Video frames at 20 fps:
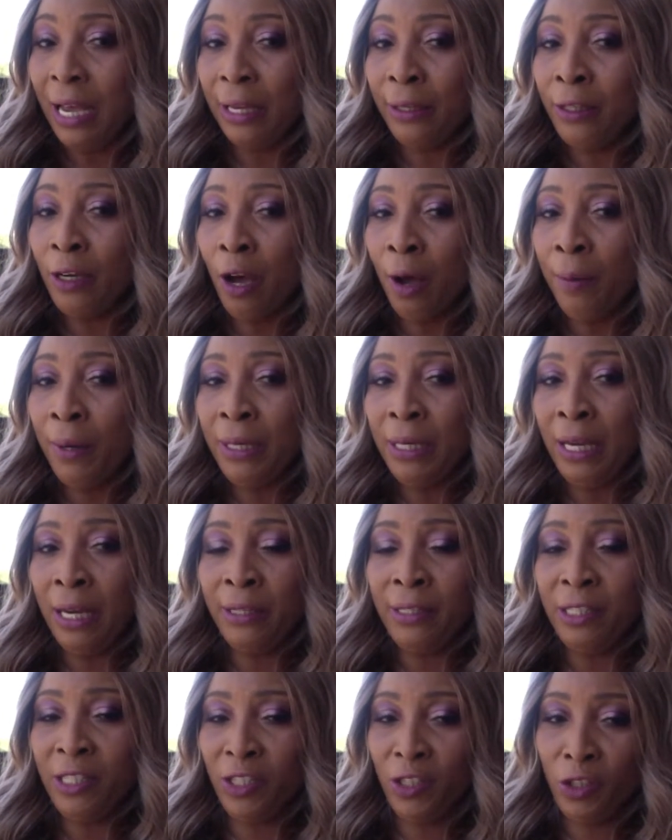And normally
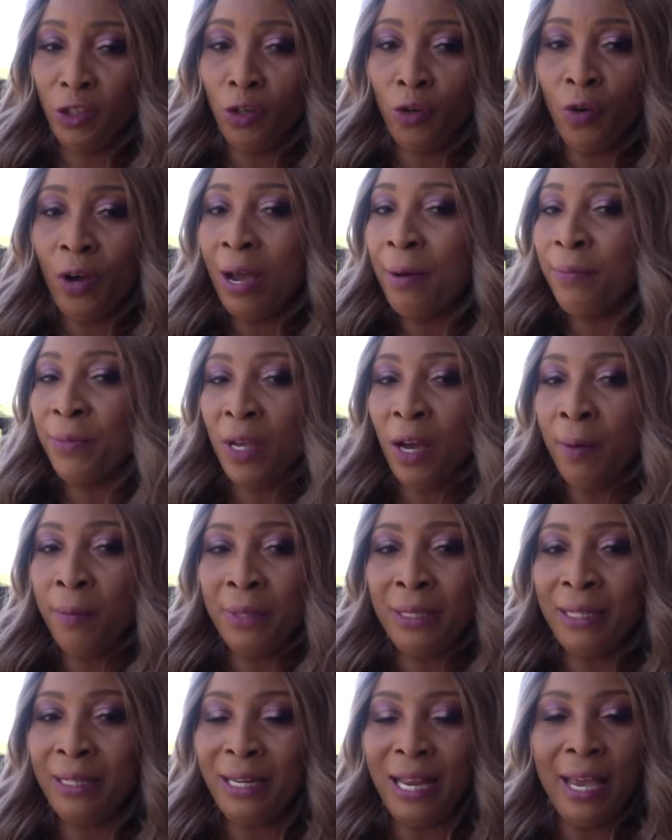on the show, I'm
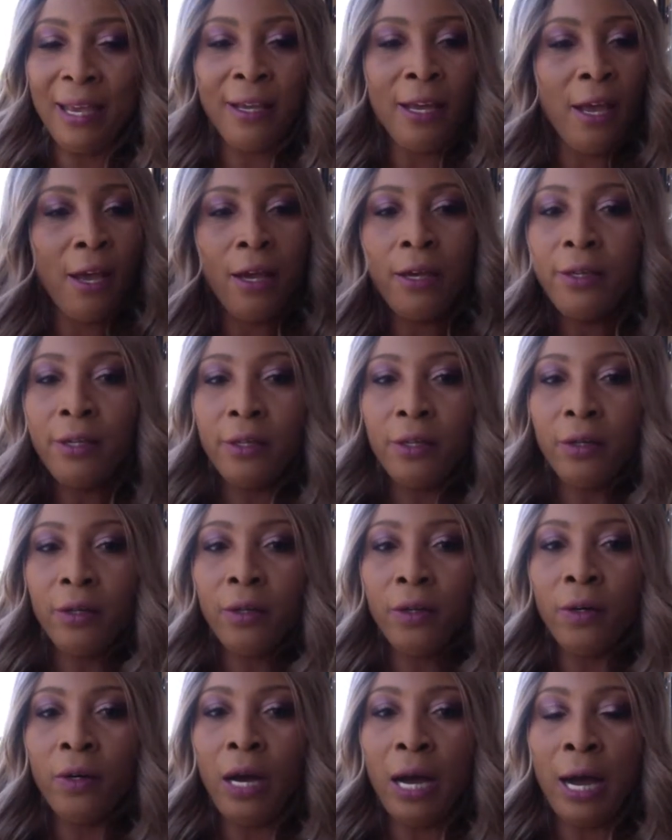normally like, you
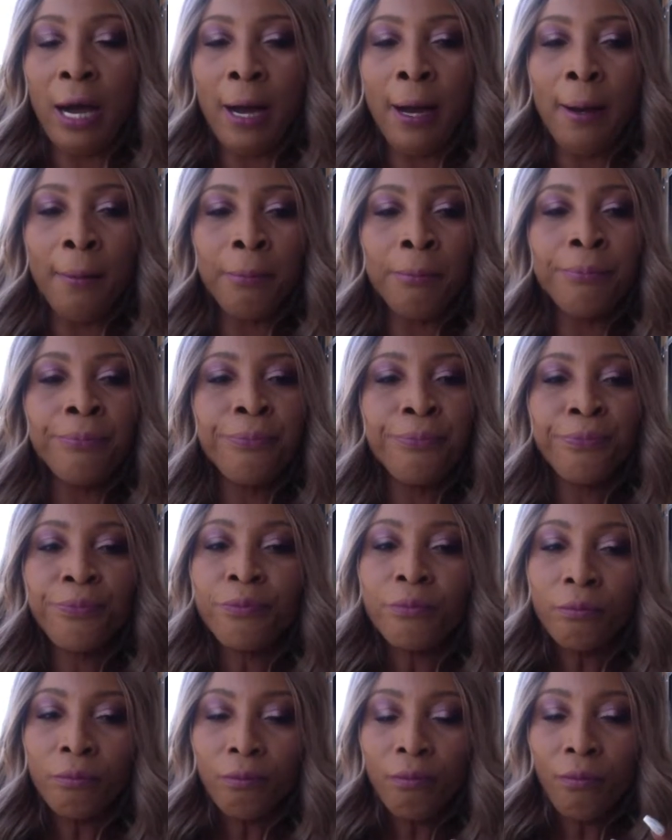know, um,
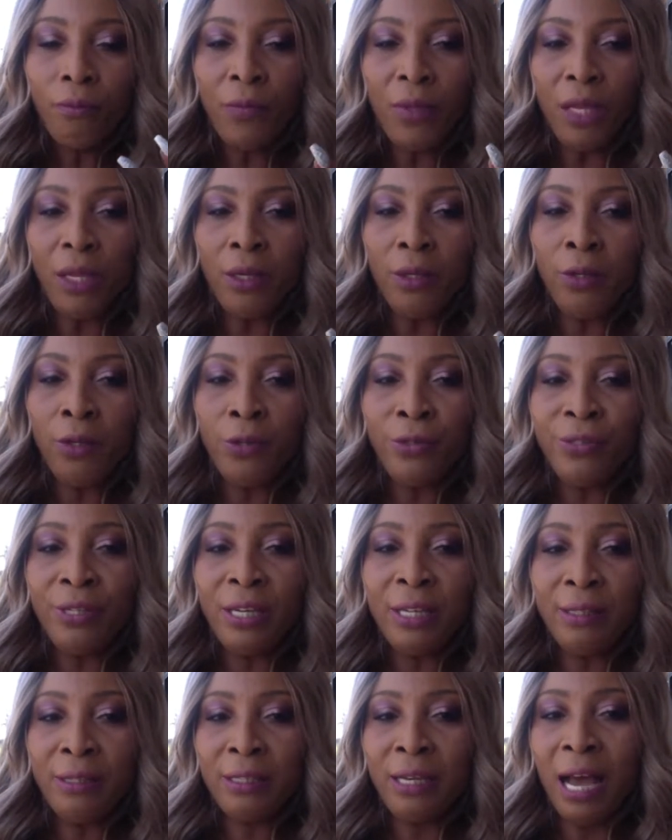use
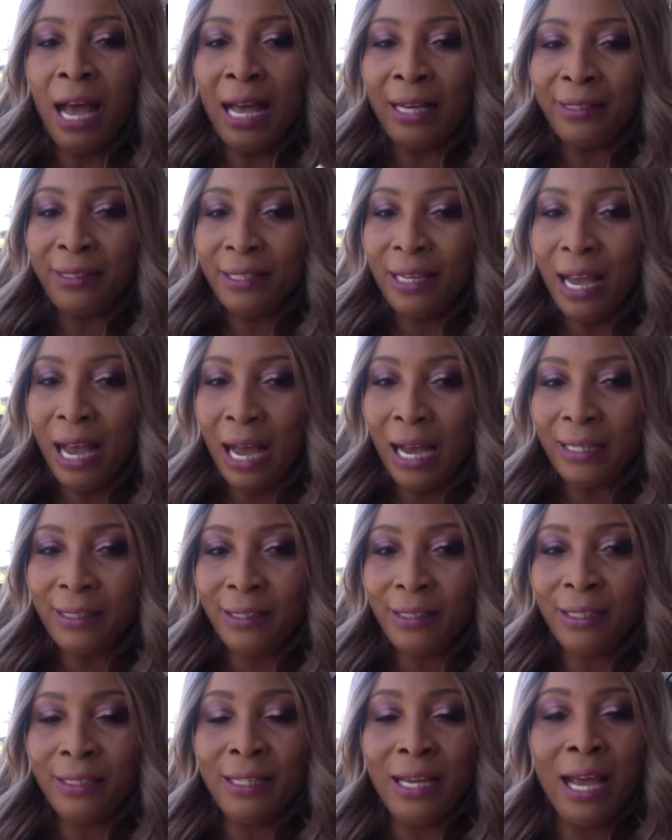it
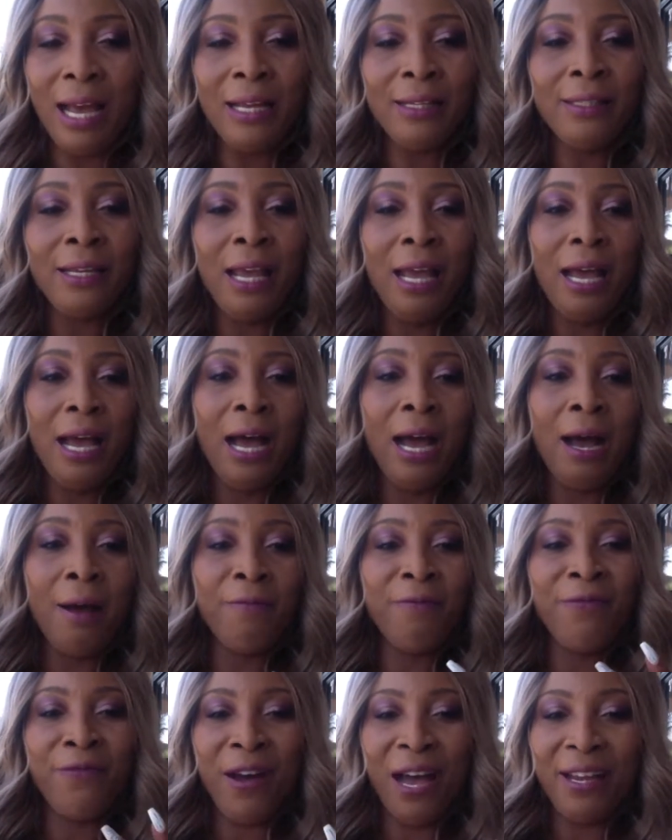antioxidant
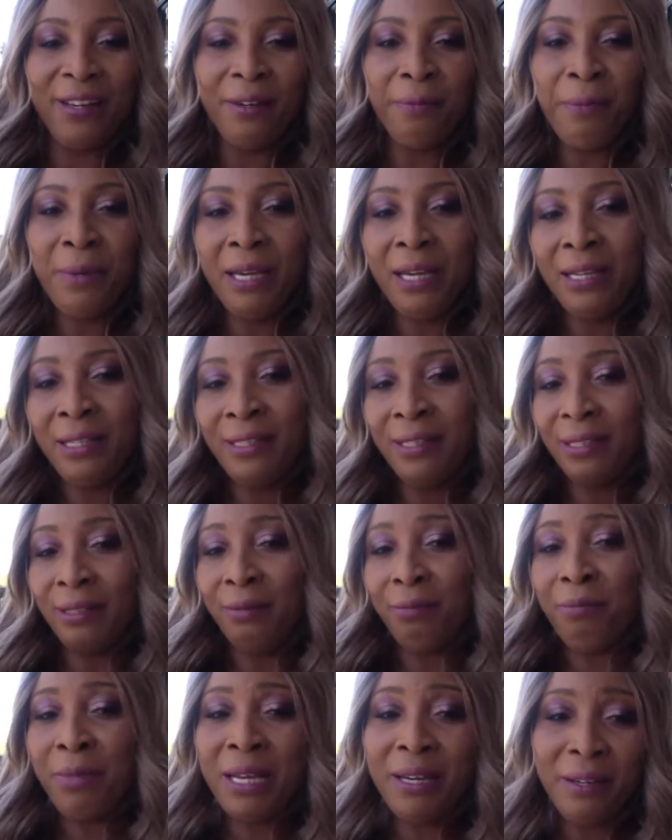um, vitamins and